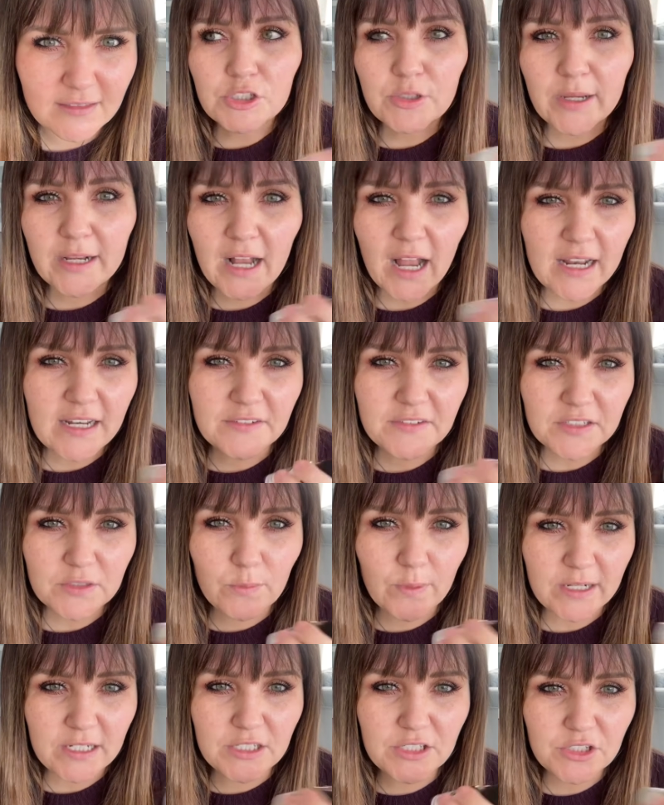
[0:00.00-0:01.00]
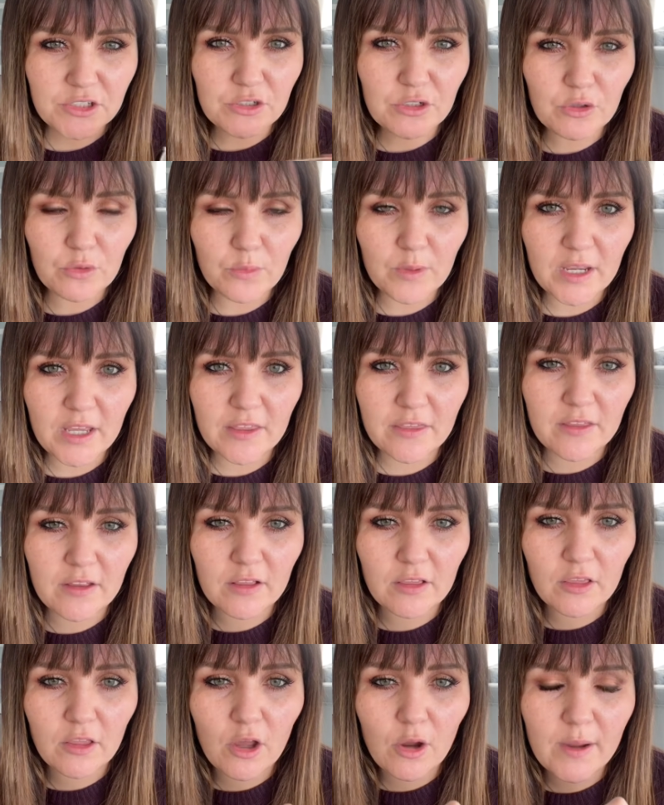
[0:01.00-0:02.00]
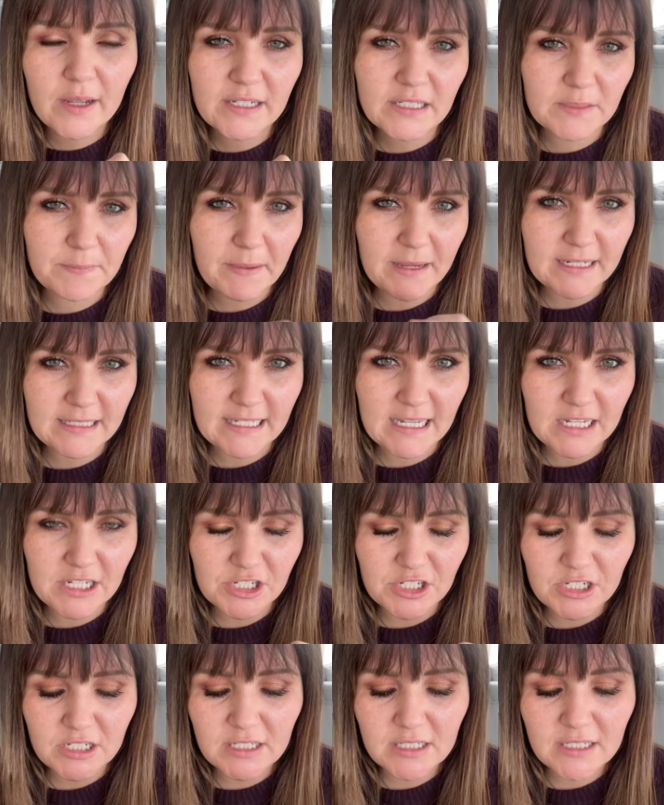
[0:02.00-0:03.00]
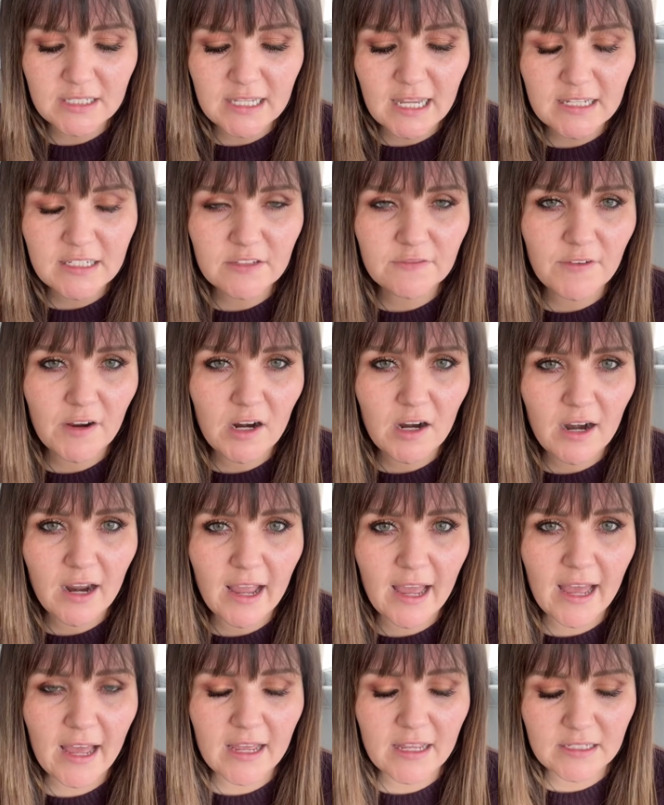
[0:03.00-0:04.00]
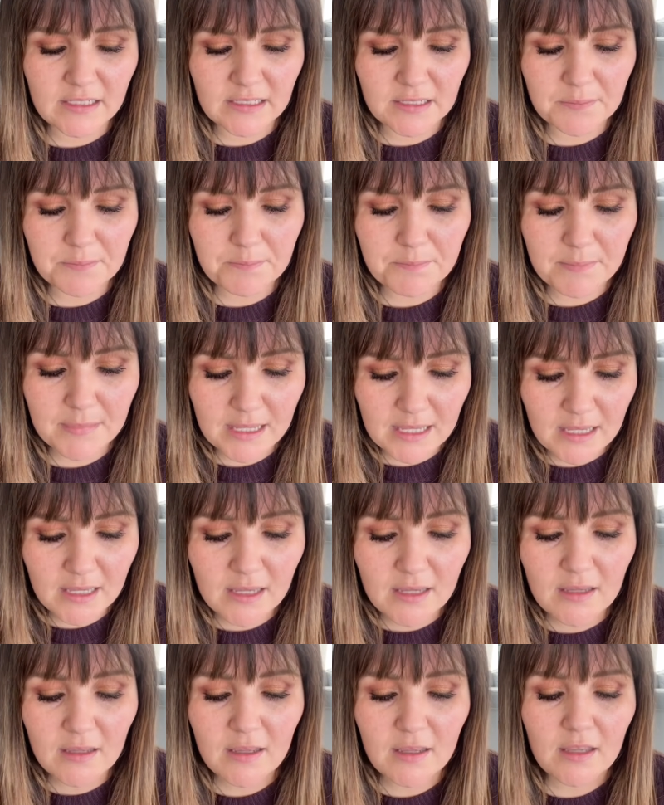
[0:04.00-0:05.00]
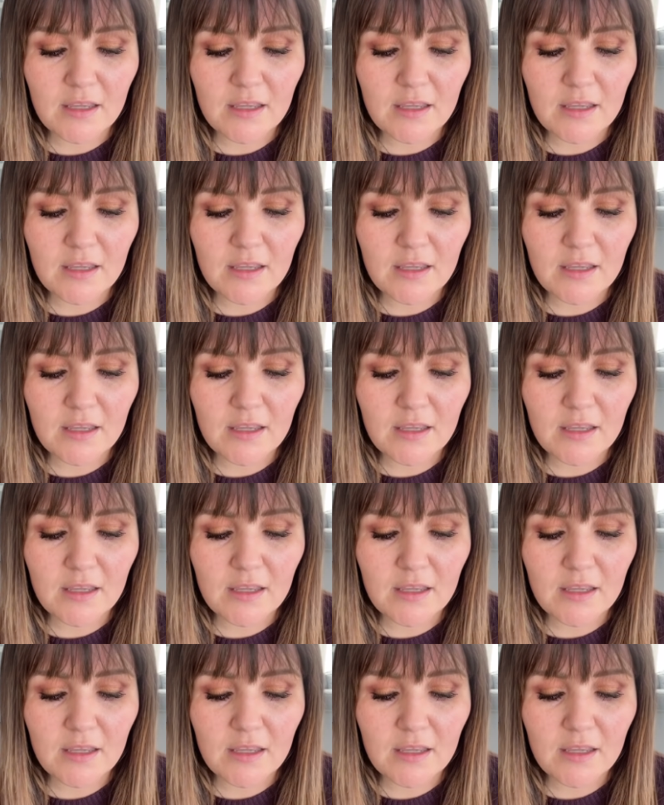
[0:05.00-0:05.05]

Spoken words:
I kind of just went into it with low expectations as far as me